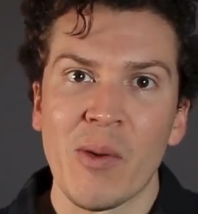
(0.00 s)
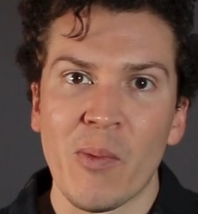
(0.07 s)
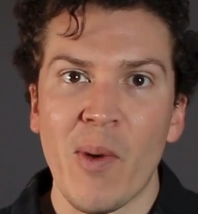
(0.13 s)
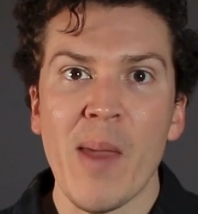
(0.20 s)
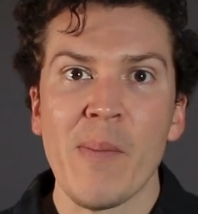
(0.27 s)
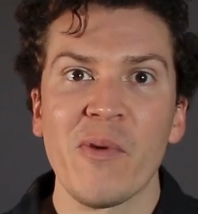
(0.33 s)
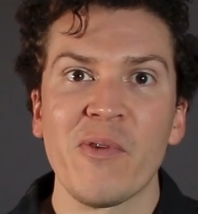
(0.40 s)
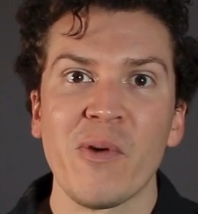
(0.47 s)

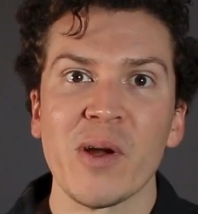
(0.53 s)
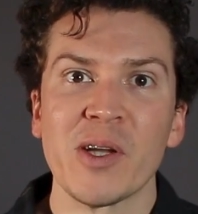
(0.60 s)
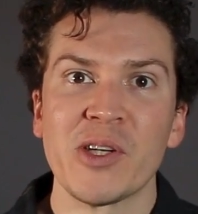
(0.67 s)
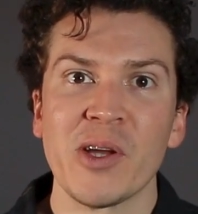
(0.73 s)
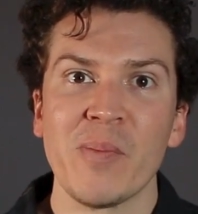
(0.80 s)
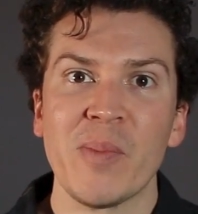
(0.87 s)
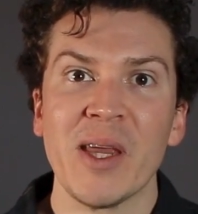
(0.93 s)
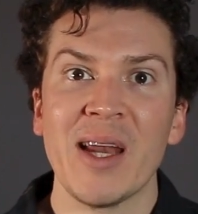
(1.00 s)
Right before I
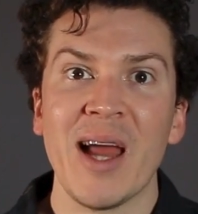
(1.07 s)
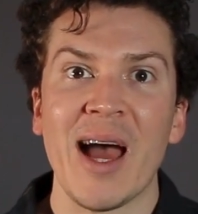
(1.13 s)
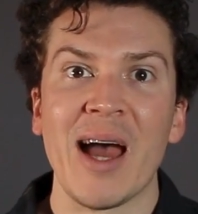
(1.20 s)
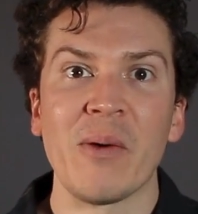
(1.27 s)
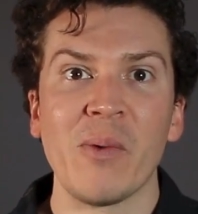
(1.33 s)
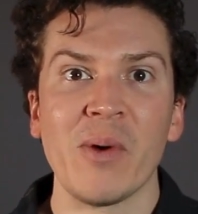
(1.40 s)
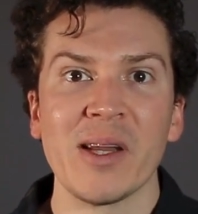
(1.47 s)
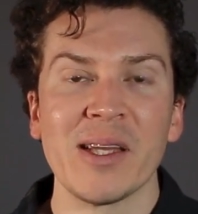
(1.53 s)
jump in,
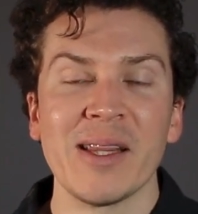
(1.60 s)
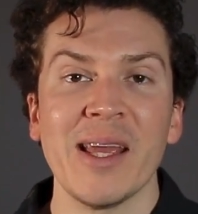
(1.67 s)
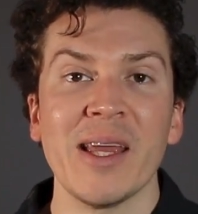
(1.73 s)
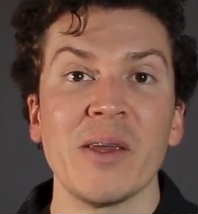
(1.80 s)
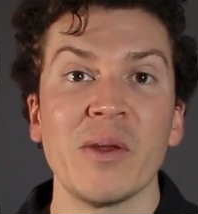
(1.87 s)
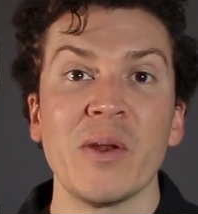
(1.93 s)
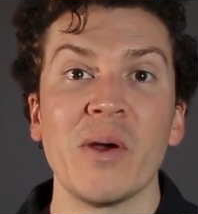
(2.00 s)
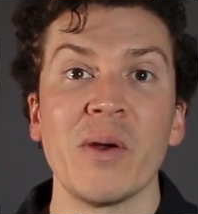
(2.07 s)
I want to
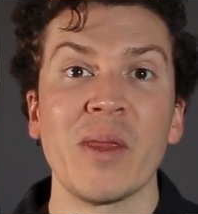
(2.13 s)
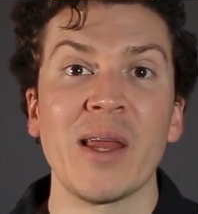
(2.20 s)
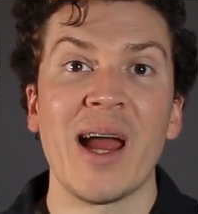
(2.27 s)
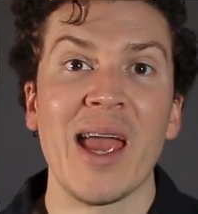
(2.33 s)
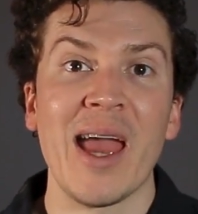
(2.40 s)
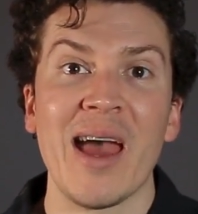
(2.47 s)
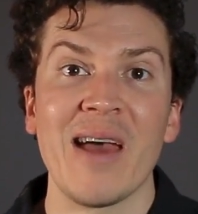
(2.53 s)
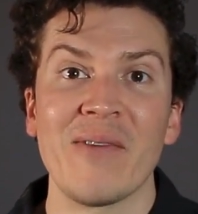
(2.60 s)
let you know that
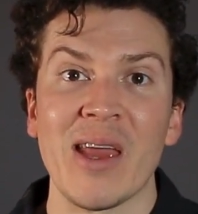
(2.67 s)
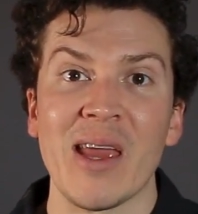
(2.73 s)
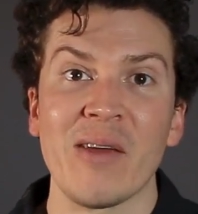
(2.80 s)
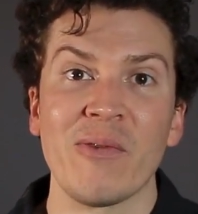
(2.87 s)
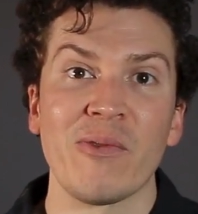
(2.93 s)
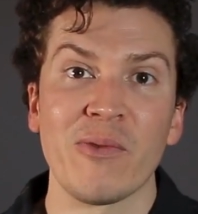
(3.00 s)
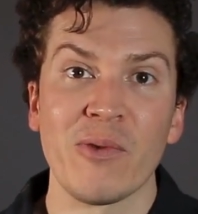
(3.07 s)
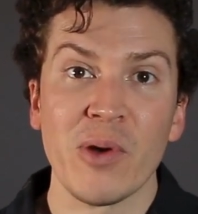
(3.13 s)
I have
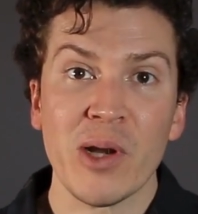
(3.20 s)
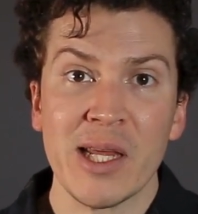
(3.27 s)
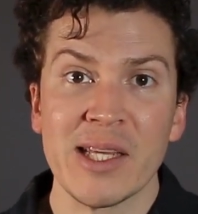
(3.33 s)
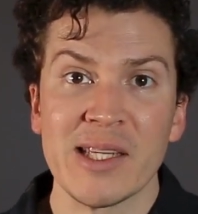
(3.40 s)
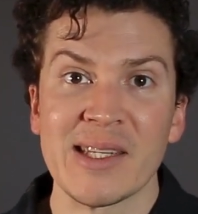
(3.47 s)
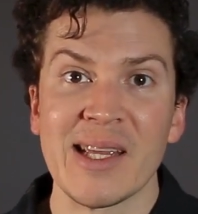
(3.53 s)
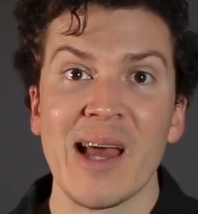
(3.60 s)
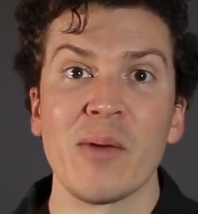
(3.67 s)
a
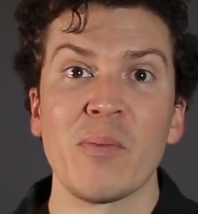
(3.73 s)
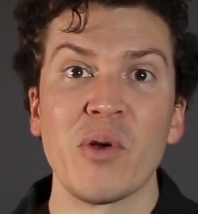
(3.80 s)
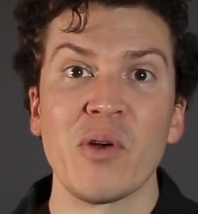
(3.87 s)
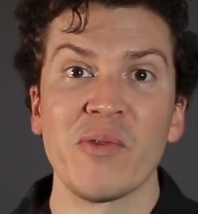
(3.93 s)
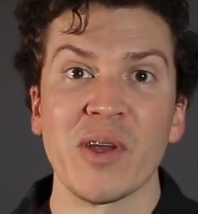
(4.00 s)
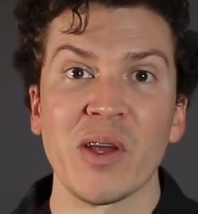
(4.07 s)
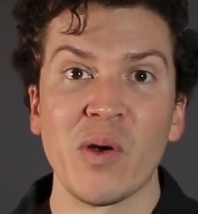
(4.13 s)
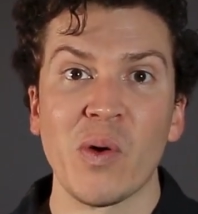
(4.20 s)
free
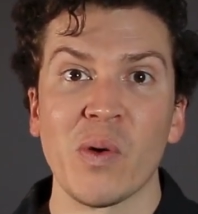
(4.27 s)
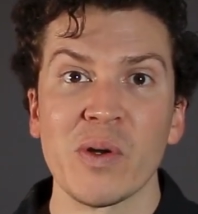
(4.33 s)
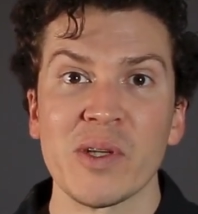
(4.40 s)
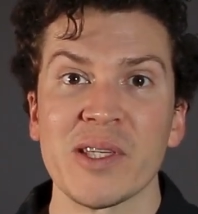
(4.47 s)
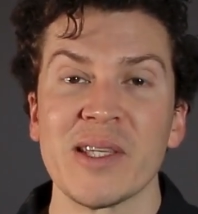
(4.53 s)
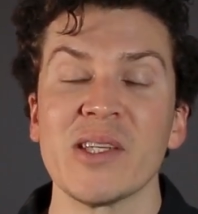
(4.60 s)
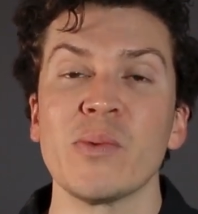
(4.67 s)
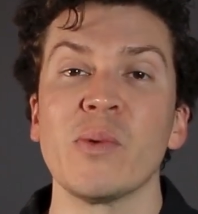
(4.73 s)
soundproofing
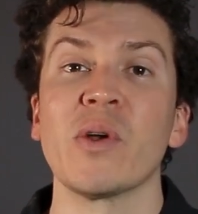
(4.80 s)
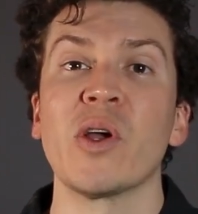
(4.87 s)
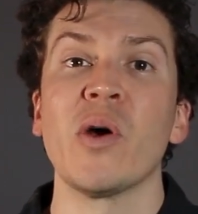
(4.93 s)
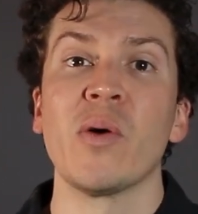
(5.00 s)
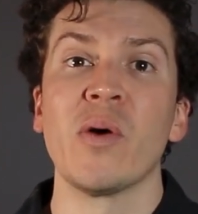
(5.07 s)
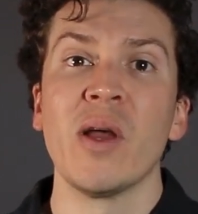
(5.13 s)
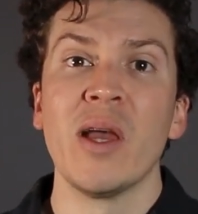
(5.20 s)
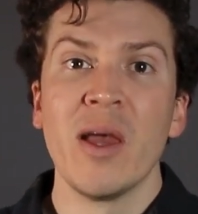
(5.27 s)
course. This will
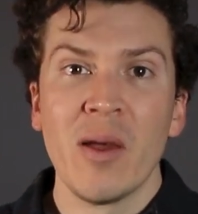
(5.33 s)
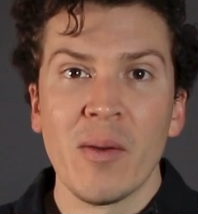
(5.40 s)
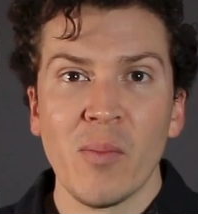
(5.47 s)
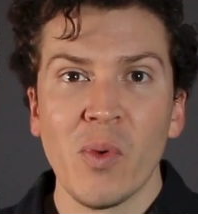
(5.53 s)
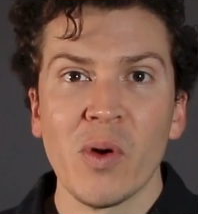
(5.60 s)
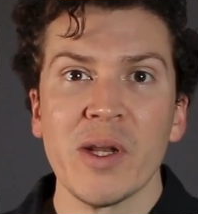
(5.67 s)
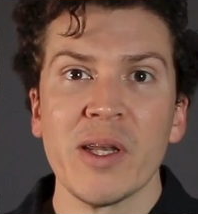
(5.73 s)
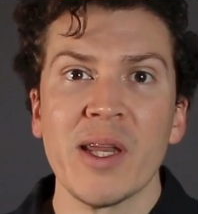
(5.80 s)
go
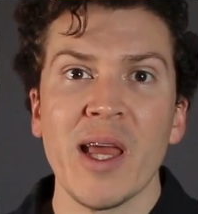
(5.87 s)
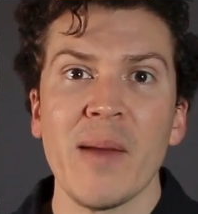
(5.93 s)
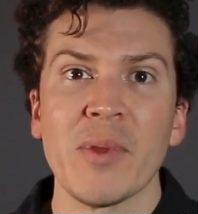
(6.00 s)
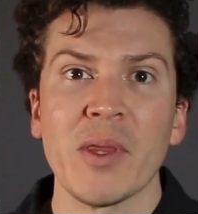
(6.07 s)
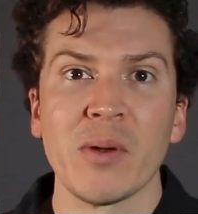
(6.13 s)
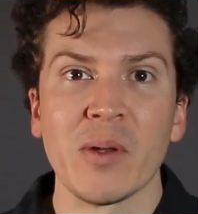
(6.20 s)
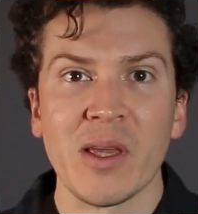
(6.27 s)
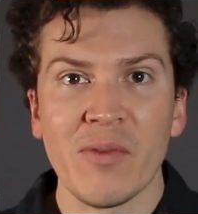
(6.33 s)
more in
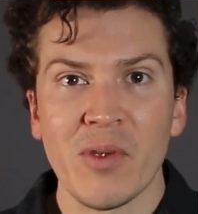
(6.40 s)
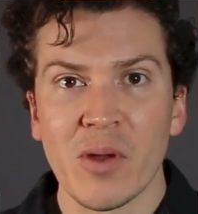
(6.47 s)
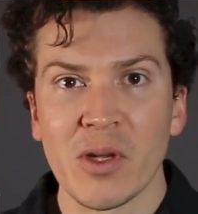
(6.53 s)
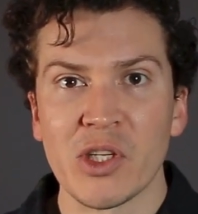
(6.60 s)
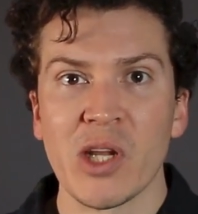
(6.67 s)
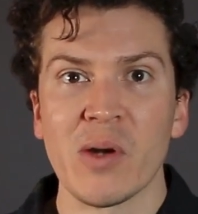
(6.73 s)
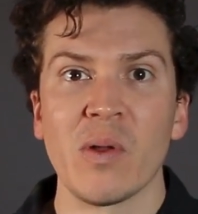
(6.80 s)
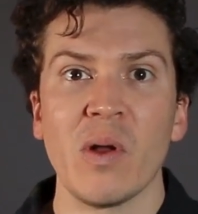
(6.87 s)
depth. It'll give you a
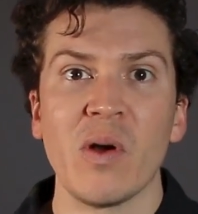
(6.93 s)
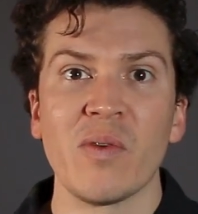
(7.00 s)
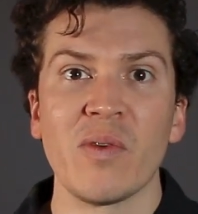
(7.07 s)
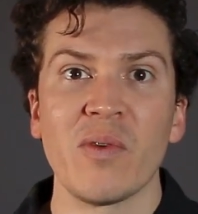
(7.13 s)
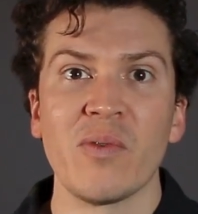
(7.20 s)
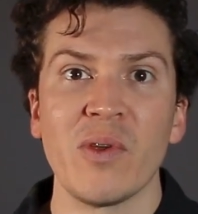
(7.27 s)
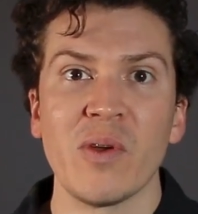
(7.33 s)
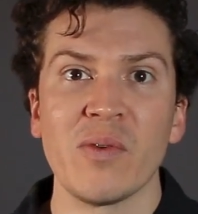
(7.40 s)
general
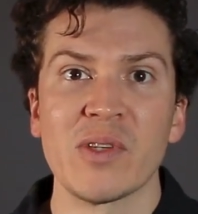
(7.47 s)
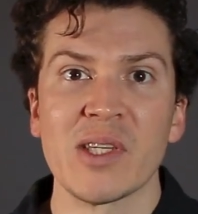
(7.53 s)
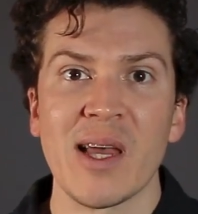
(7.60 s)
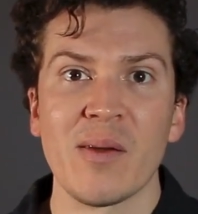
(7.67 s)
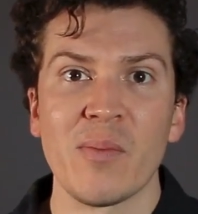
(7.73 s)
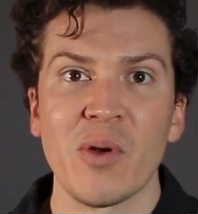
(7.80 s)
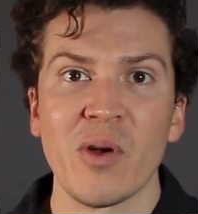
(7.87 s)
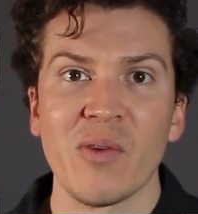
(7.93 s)
overview of
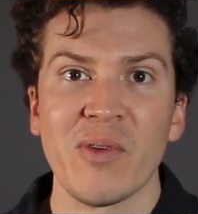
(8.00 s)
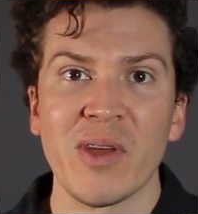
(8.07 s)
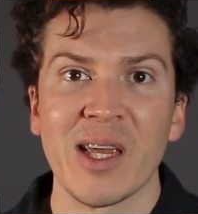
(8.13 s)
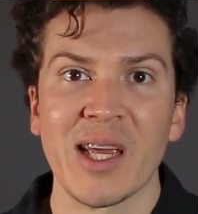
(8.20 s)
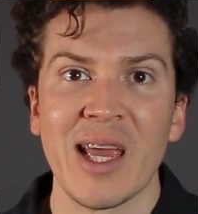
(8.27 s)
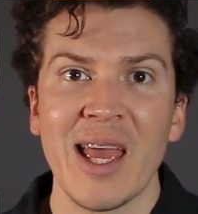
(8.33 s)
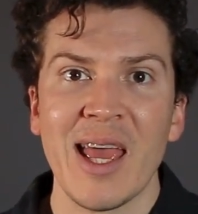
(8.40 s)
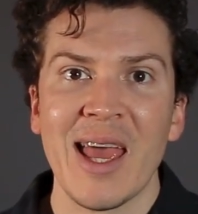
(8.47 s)

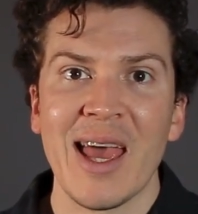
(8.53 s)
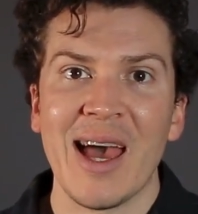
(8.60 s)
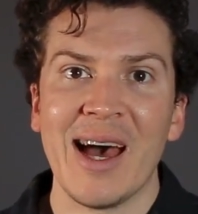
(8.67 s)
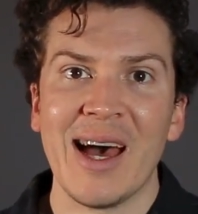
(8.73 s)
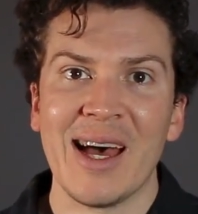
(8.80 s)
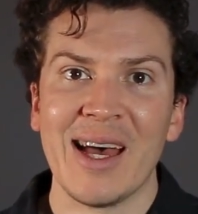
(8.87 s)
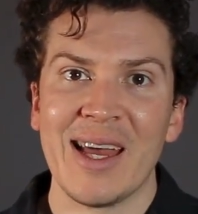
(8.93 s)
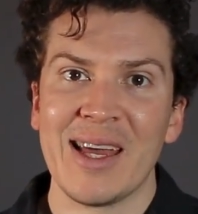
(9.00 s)
soundproofing, uh,
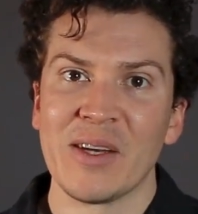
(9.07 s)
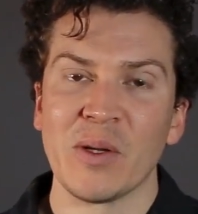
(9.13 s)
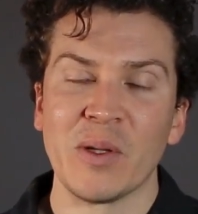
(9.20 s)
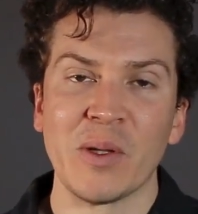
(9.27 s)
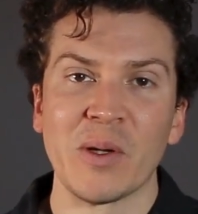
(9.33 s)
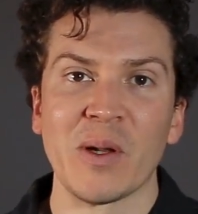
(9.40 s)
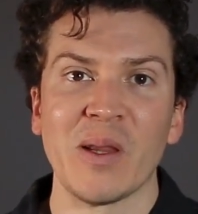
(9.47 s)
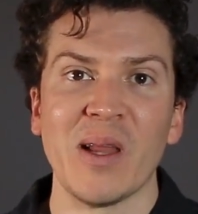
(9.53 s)
and you'll
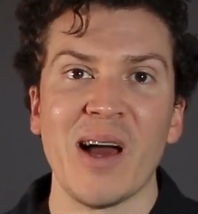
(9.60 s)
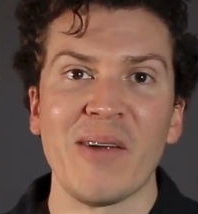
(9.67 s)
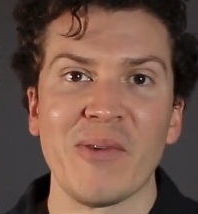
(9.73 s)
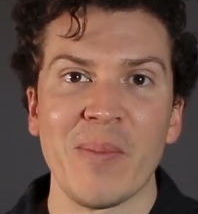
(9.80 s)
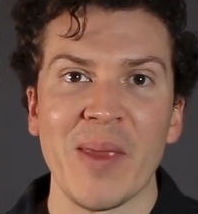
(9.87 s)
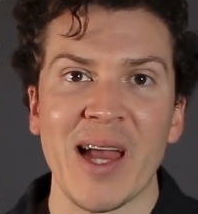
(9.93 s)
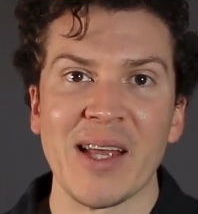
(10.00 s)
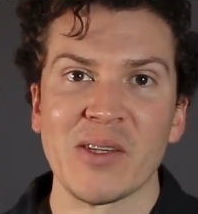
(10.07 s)
learn a lot
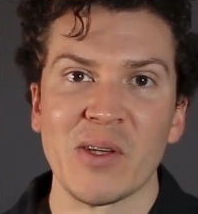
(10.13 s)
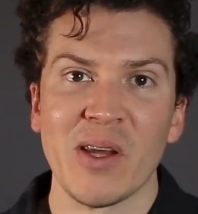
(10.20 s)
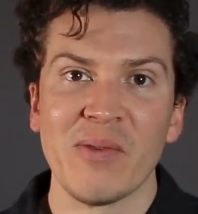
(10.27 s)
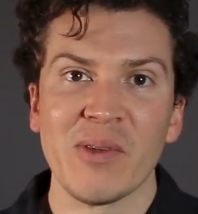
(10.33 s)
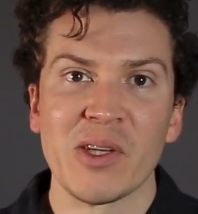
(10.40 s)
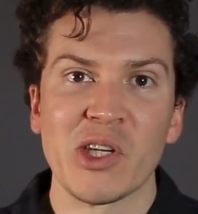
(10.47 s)
from that. So definitely